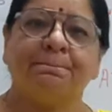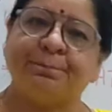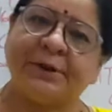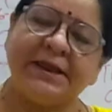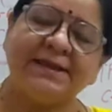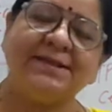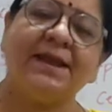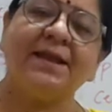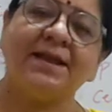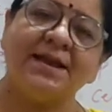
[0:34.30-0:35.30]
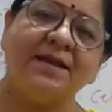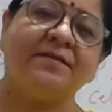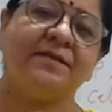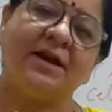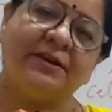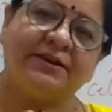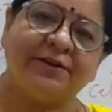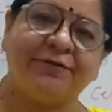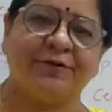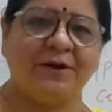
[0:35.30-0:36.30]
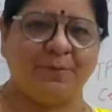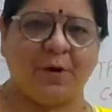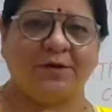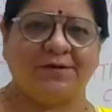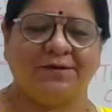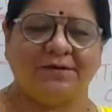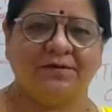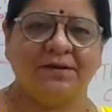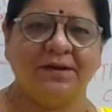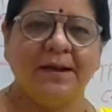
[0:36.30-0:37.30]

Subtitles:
Breathing is a different process.